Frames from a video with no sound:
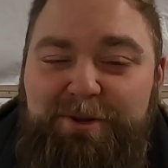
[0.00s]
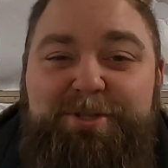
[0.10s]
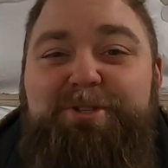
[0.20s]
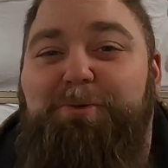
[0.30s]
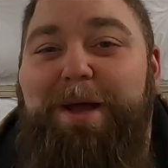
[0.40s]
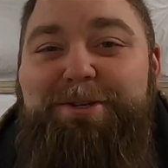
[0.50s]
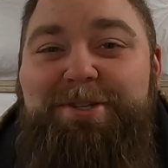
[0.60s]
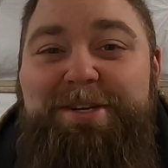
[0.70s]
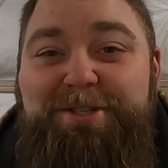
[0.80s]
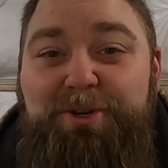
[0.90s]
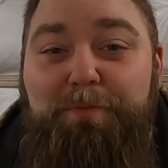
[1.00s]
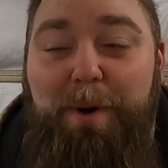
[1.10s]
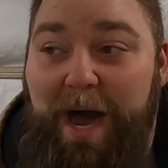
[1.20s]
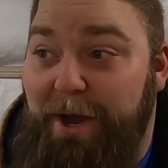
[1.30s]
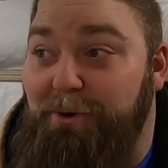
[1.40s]
situation is you
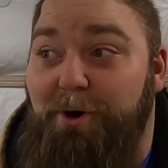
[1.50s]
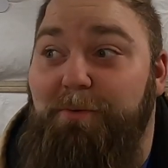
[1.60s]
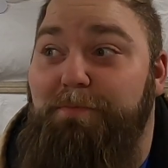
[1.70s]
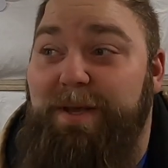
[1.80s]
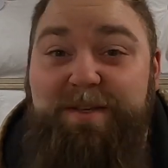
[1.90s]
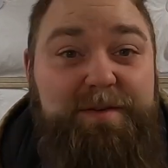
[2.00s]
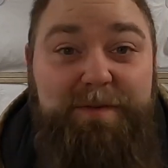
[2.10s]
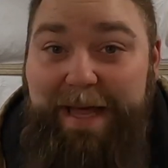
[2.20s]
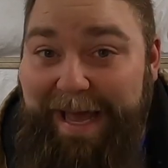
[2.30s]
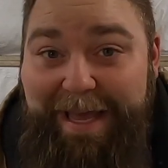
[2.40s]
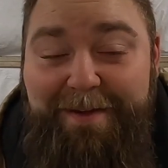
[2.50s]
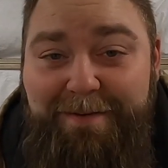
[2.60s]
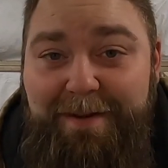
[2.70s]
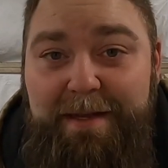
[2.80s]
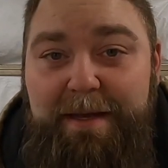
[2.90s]
buy your own piece of land,